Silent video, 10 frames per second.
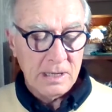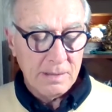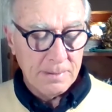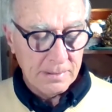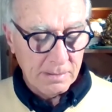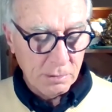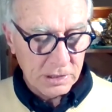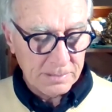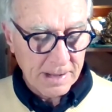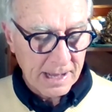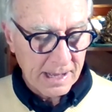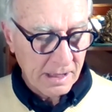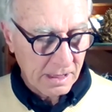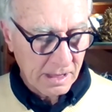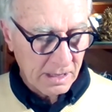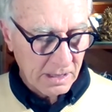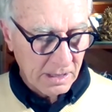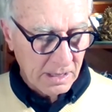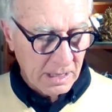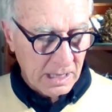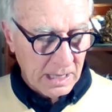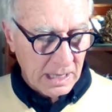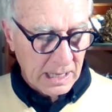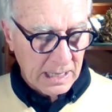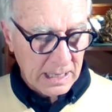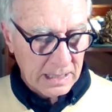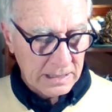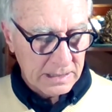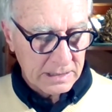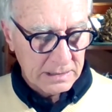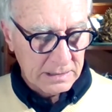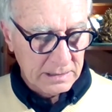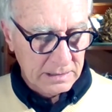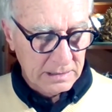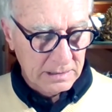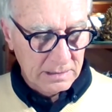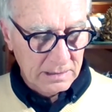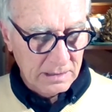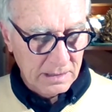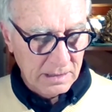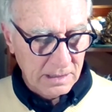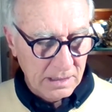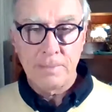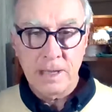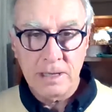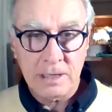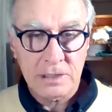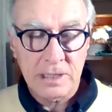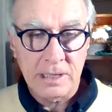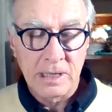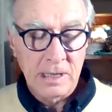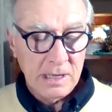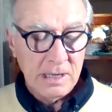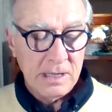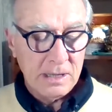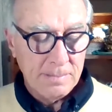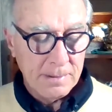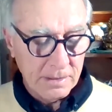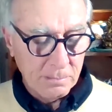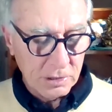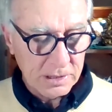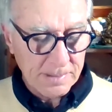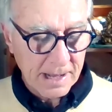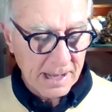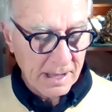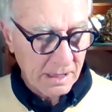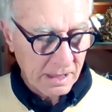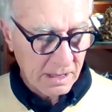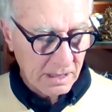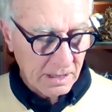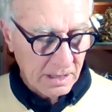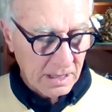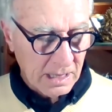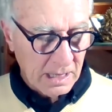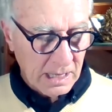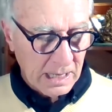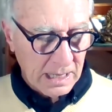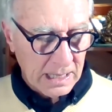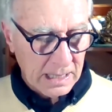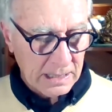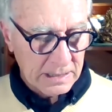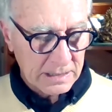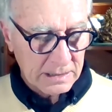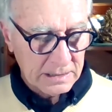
the Buddhist path, and I mean actually the Buddhist path, and